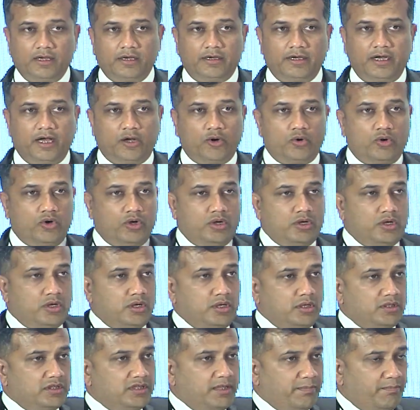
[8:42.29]
Now,
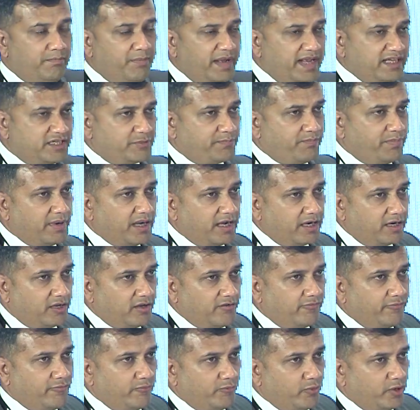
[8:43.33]
the best part
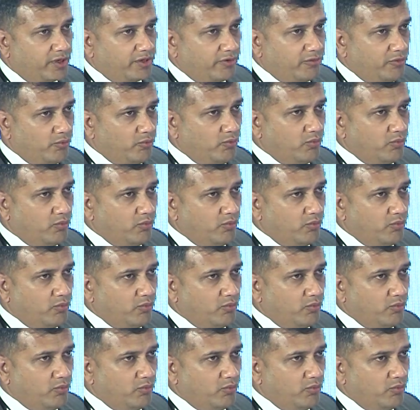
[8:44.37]
of what